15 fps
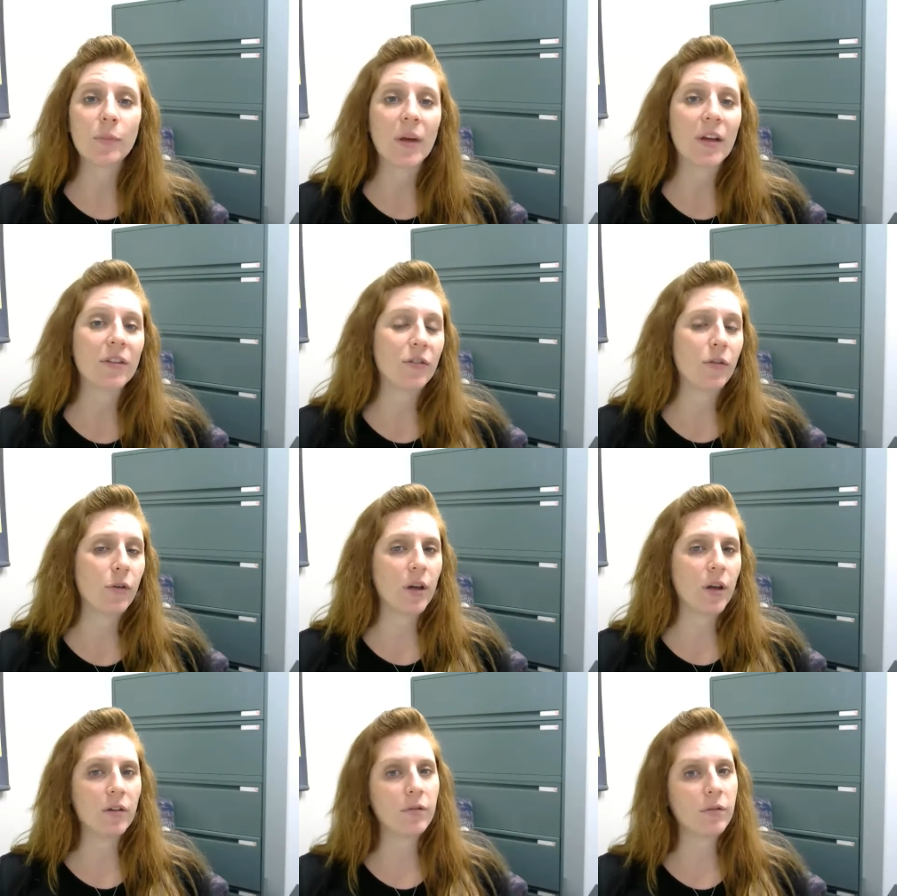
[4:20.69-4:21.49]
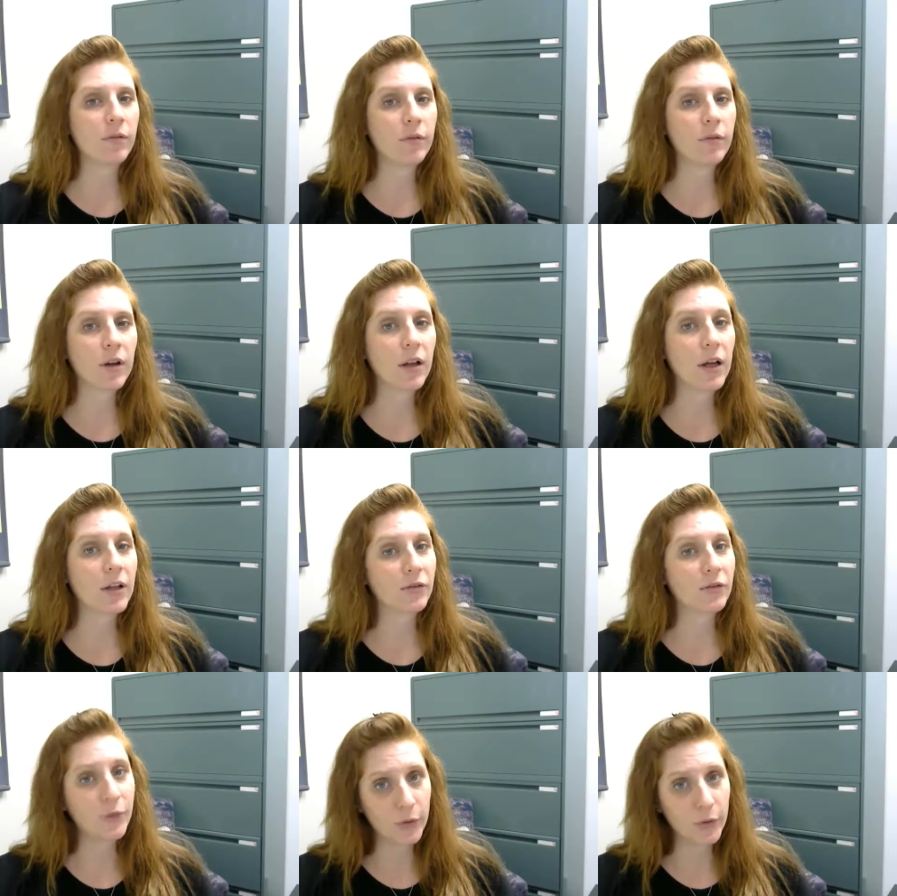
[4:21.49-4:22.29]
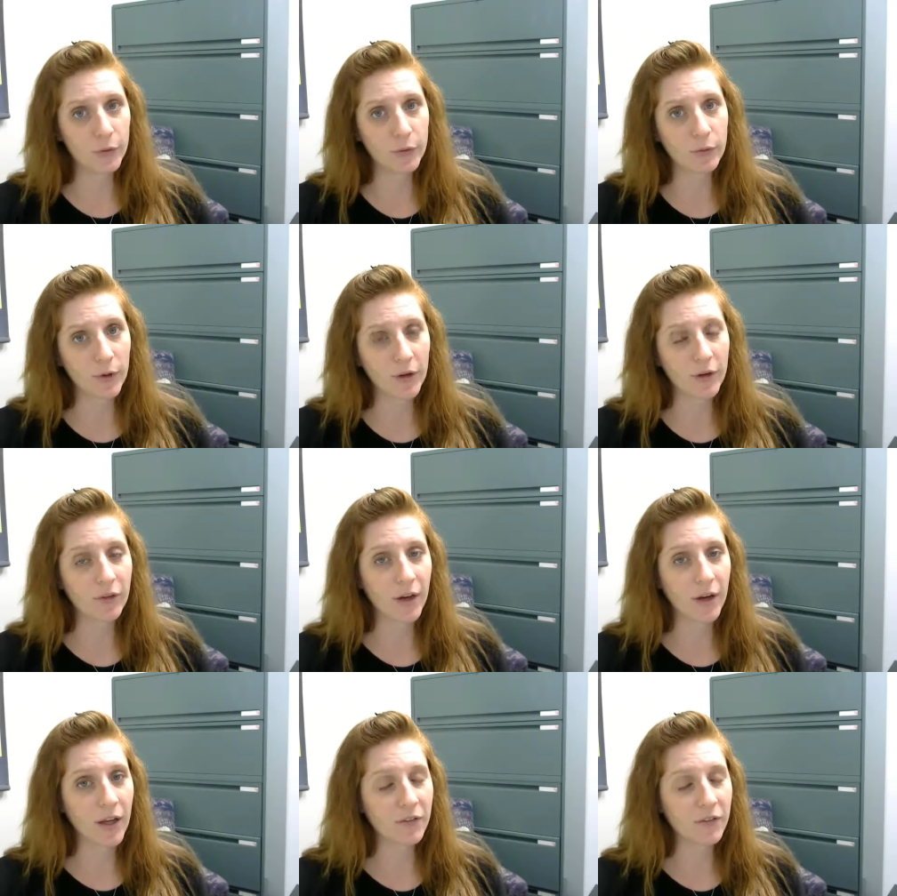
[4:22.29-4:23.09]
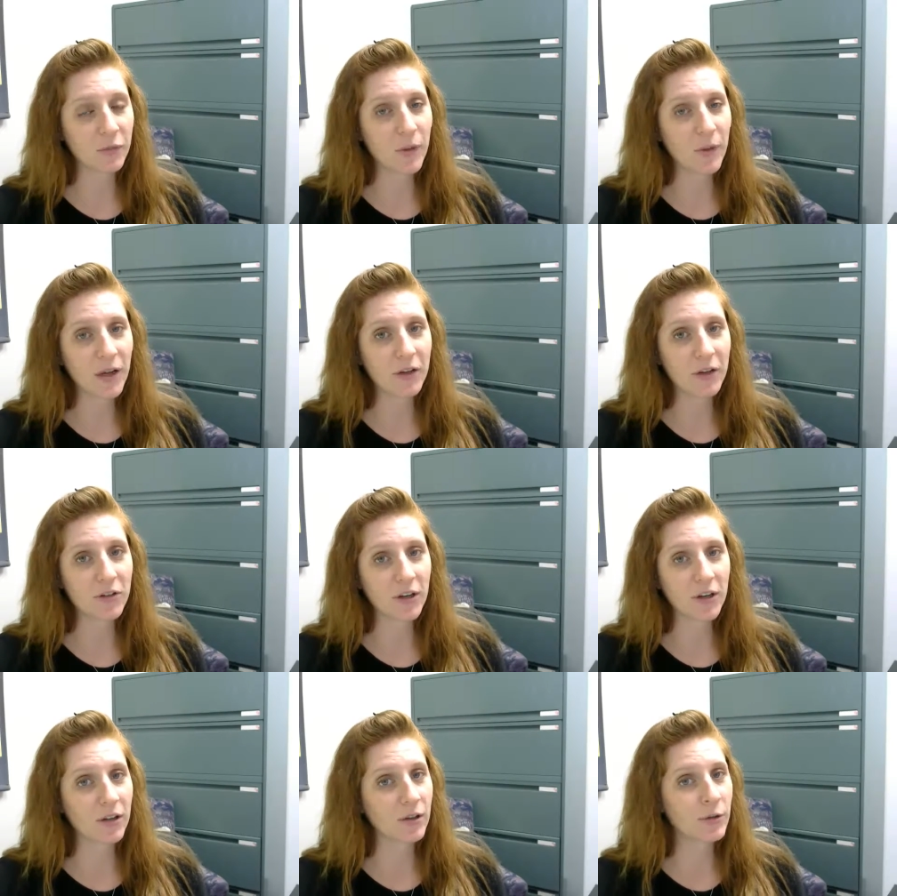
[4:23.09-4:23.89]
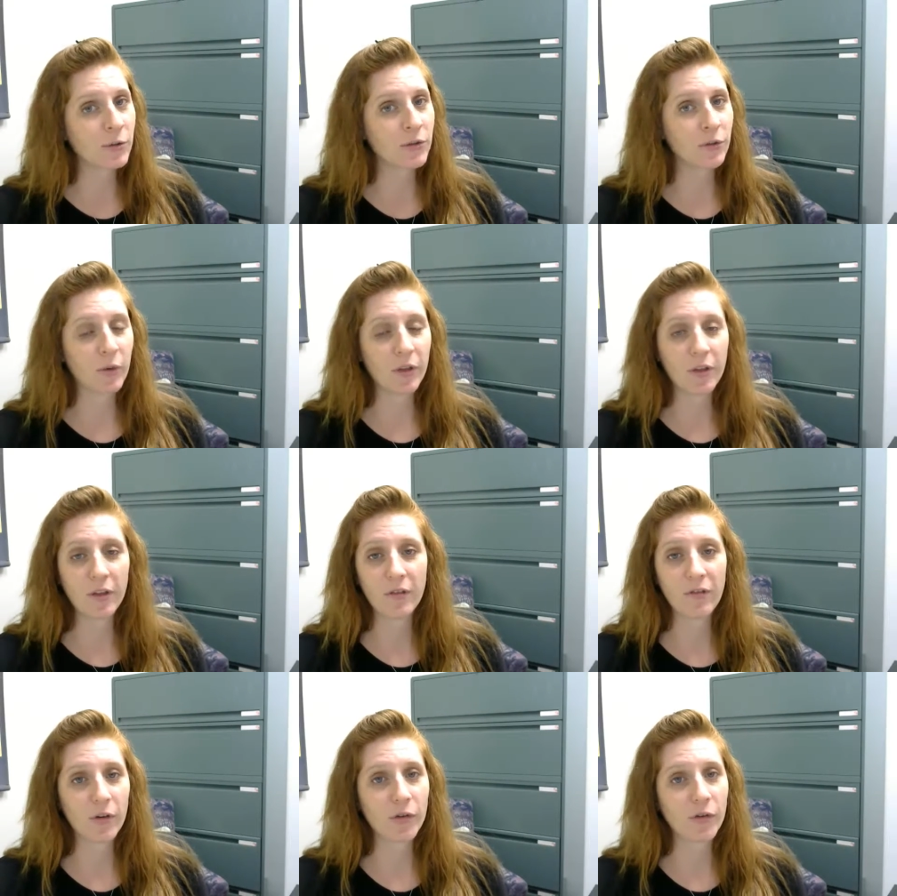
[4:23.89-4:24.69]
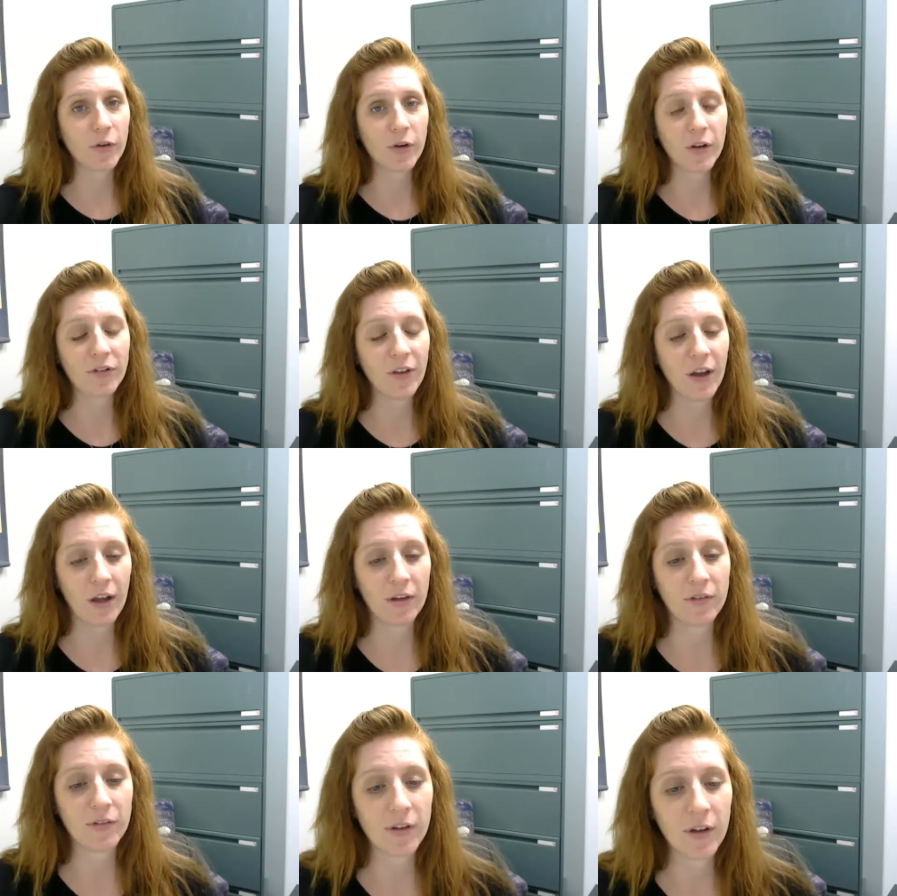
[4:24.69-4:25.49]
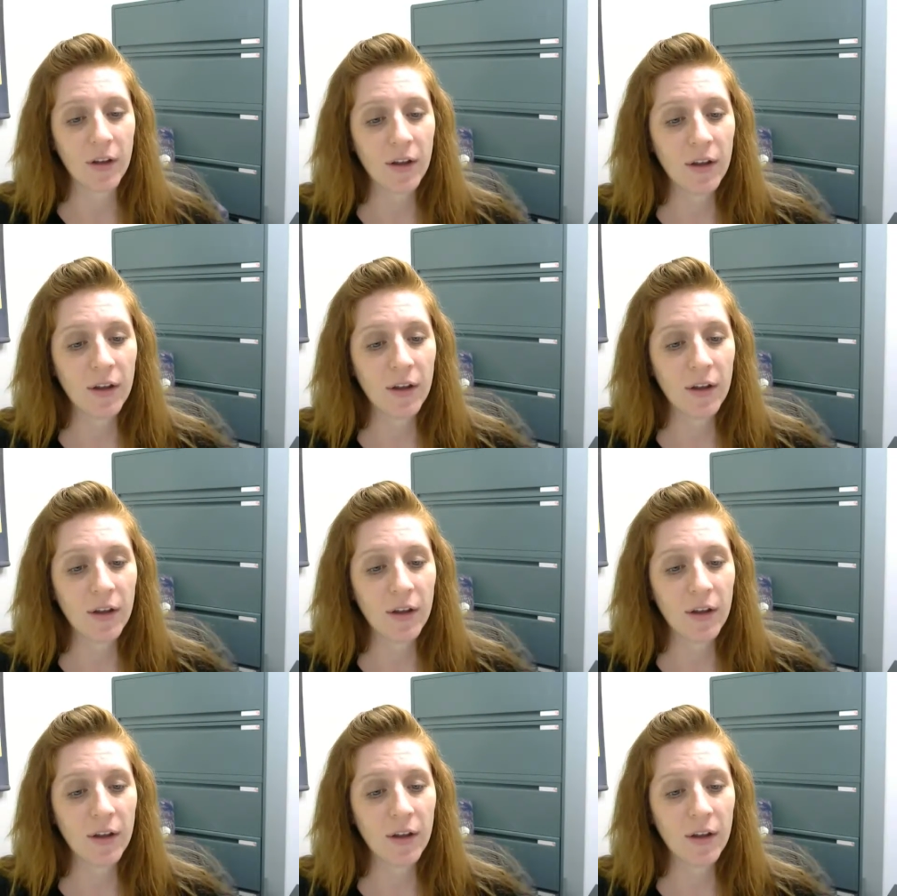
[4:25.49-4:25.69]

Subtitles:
because if you give a class food while you're trying to give a speech, you're going to lose them within the first 30 seconds.